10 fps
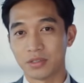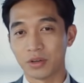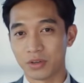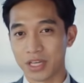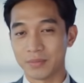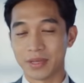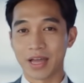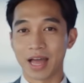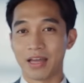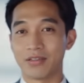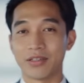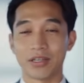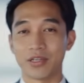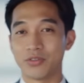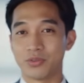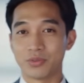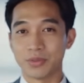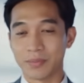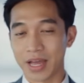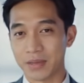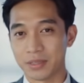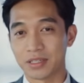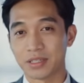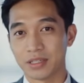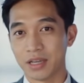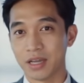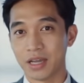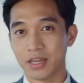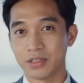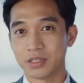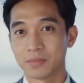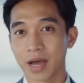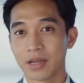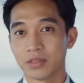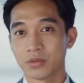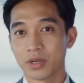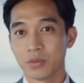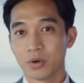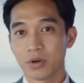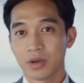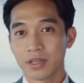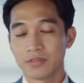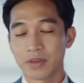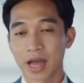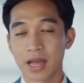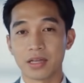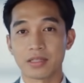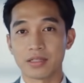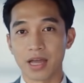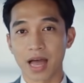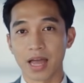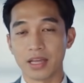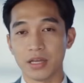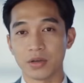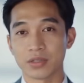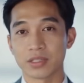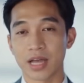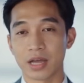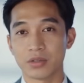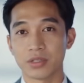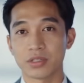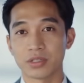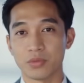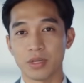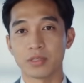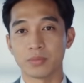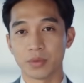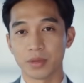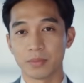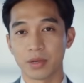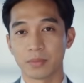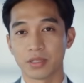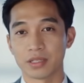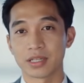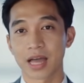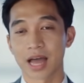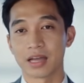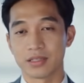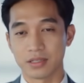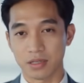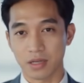though keep an eye on their interest repayments. If you spot 3 or more red flags, the high yield is likely just a risk premium in disguise.